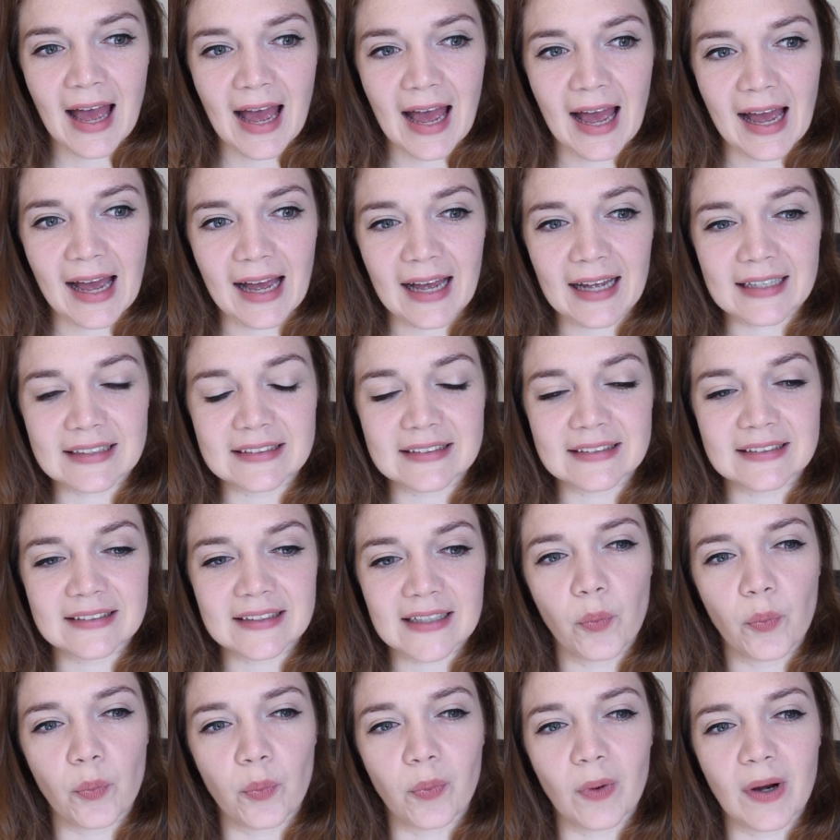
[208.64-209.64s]

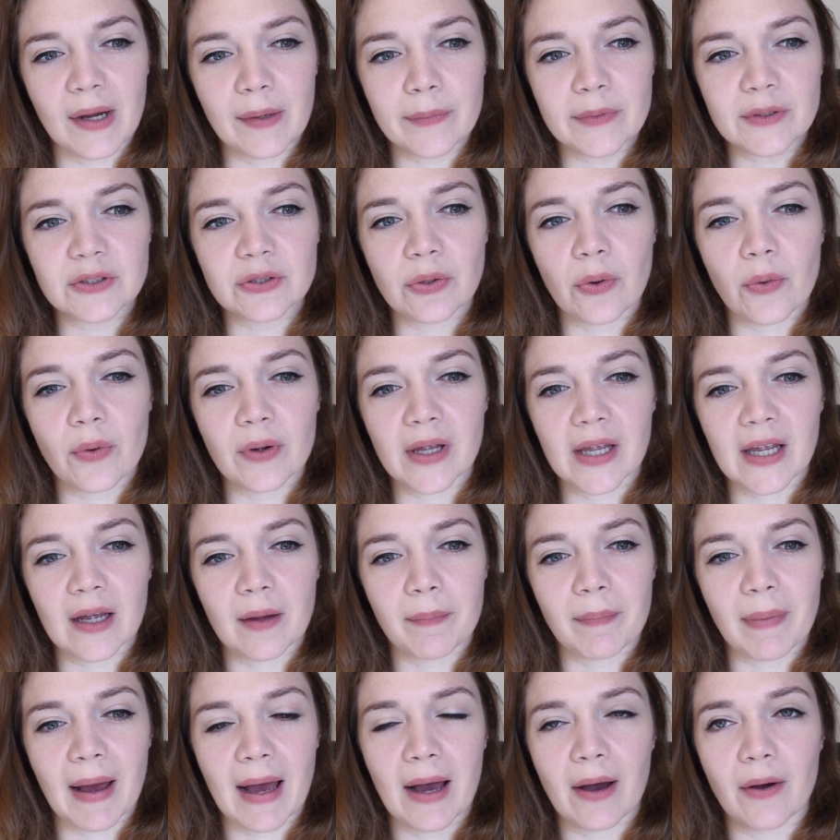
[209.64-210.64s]
and we were talking
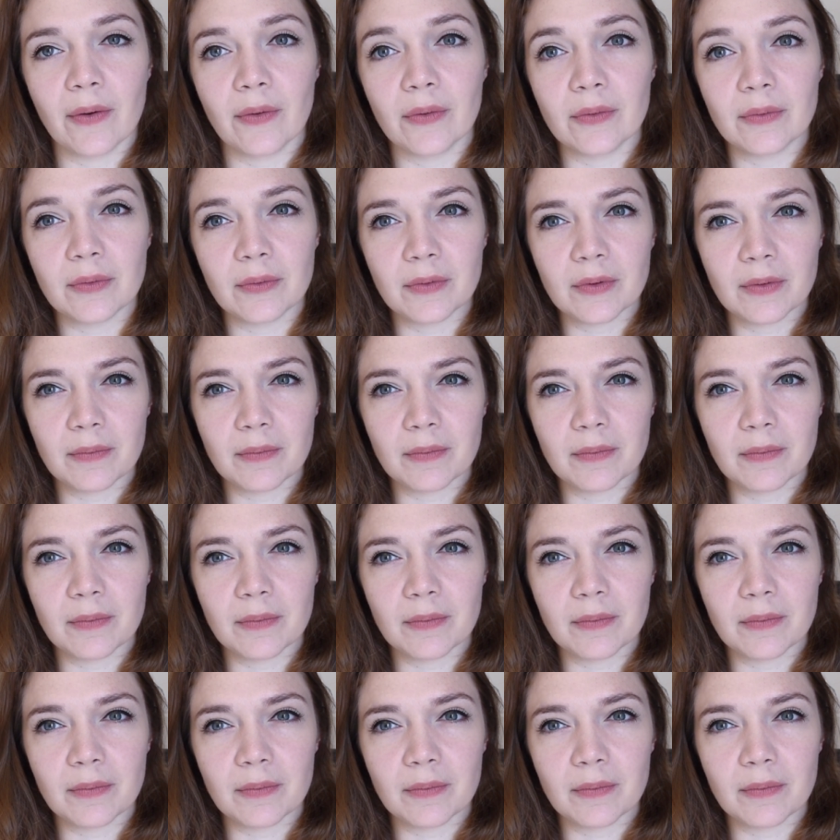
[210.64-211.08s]
about